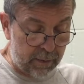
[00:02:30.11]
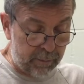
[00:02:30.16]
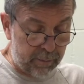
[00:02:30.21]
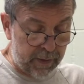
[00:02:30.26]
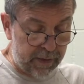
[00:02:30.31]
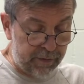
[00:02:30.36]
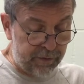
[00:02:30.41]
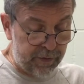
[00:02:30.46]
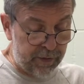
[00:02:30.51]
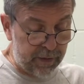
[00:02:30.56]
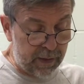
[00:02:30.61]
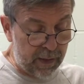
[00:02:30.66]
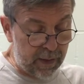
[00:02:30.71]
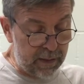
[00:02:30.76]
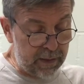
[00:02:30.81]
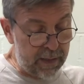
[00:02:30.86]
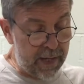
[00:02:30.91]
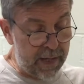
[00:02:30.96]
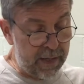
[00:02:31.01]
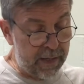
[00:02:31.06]
If you cut
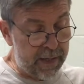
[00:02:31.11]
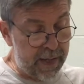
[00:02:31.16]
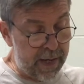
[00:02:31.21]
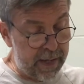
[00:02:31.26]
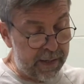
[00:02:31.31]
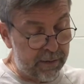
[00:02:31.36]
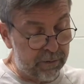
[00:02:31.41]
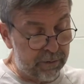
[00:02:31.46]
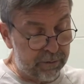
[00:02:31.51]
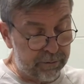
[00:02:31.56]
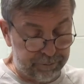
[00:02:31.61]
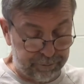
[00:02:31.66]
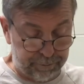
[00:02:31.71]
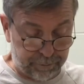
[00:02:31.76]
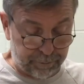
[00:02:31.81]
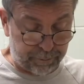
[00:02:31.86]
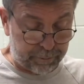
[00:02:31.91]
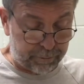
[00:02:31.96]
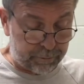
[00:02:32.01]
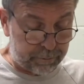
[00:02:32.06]
it at an angle,
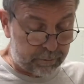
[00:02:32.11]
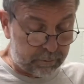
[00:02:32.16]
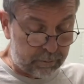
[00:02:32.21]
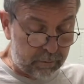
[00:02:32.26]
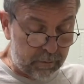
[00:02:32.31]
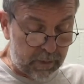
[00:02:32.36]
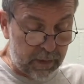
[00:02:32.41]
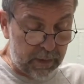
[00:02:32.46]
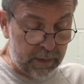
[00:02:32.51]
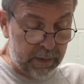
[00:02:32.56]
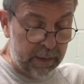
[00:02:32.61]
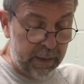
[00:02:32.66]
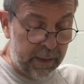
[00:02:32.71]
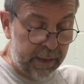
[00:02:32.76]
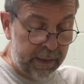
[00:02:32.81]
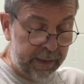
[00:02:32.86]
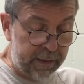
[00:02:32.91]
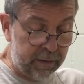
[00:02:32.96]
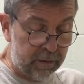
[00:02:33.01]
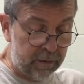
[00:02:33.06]

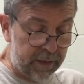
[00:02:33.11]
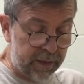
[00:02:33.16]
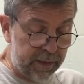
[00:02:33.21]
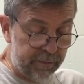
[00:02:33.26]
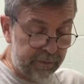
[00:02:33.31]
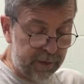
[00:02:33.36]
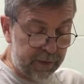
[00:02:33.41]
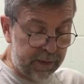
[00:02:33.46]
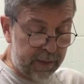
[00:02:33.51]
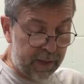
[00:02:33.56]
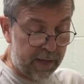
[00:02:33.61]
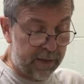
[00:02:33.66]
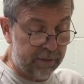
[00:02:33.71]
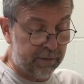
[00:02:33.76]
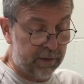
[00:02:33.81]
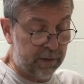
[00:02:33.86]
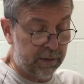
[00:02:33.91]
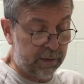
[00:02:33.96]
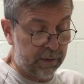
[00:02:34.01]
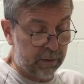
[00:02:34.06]
it'll give you kind of a
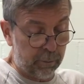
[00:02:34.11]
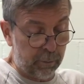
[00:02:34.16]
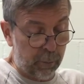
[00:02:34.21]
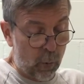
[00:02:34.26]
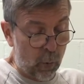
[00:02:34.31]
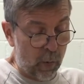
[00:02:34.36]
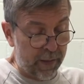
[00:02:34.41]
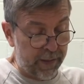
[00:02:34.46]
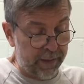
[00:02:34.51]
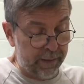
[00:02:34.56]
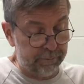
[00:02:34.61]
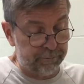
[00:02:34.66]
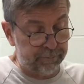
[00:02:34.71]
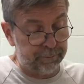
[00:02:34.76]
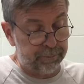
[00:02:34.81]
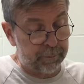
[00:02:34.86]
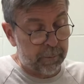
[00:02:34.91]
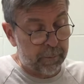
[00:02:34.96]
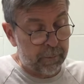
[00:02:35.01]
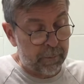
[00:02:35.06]
little point.
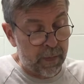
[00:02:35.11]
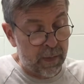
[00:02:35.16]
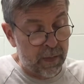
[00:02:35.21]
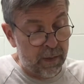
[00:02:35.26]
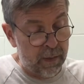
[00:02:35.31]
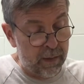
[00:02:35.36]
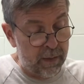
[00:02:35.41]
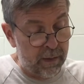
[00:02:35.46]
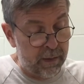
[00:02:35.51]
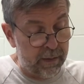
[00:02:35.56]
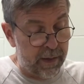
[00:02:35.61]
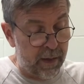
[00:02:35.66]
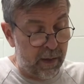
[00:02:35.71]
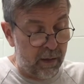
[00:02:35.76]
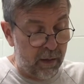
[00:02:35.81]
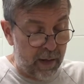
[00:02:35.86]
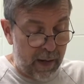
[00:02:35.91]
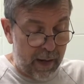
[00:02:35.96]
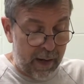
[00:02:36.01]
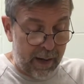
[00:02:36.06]
Now,
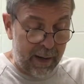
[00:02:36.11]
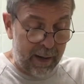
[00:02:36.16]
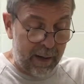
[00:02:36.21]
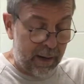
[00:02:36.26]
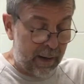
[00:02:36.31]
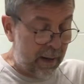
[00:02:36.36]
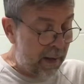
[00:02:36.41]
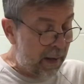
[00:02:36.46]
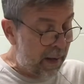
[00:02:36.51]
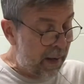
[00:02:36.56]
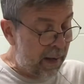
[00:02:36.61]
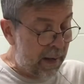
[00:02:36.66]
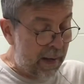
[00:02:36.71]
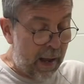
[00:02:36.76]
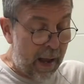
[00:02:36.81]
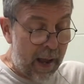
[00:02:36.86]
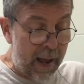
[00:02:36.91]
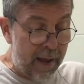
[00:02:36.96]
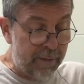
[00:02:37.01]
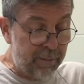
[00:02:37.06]

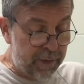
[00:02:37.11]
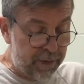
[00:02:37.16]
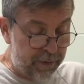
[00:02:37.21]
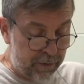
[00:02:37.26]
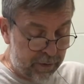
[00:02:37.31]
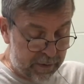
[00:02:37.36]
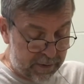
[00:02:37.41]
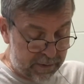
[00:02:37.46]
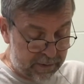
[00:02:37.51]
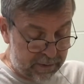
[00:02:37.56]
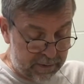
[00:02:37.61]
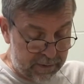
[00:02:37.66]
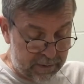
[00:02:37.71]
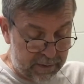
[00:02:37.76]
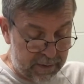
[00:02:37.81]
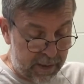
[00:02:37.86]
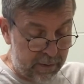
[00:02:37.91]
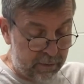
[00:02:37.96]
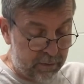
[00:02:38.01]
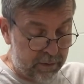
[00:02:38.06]
I've been doing this since
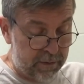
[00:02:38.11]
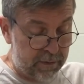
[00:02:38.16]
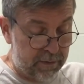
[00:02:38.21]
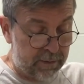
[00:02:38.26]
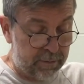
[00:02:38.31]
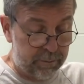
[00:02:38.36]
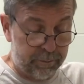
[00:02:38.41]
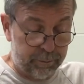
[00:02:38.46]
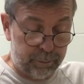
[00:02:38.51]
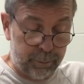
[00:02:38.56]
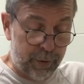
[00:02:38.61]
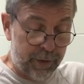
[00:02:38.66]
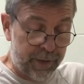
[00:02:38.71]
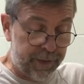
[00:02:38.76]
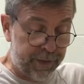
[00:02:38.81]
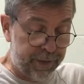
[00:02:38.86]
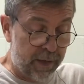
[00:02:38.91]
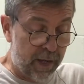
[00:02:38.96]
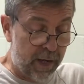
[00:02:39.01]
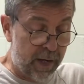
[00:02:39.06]
I was pretty
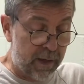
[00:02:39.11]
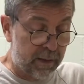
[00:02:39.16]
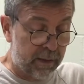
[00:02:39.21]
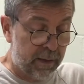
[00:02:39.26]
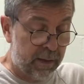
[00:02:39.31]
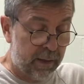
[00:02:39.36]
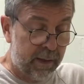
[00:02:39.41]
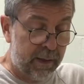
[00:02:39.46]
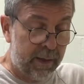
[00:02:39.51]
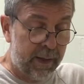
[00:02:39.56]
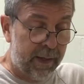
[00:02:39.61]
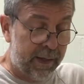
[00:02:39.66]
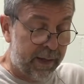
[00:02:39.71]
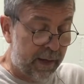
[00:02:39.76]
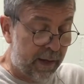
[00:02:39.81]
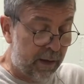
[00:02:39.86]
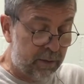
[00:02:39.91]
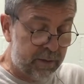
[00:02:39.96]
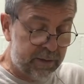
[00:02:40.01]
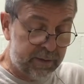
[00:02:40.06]
young, and I
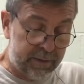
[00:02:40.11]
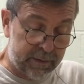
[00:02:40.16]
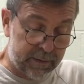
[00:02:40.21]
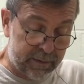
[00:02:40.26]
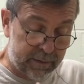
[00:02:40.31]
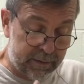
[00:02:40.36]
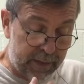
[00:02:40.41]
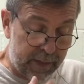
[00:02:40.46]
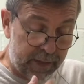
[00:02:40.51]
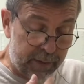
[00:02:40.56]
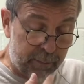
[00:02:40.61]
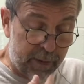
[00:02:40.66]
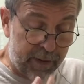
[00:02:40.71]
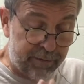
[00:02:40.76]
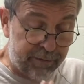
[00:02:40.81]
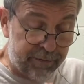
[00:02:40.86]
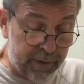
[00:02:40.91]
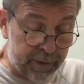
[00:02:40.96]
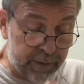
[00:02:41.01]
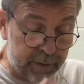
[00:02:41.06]
always just take my
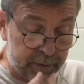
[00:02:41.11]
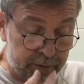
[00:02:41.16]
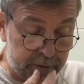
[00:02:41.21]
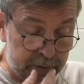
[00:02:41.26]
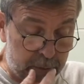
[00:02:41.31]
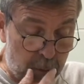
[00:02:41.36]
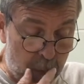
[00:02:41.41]
fingers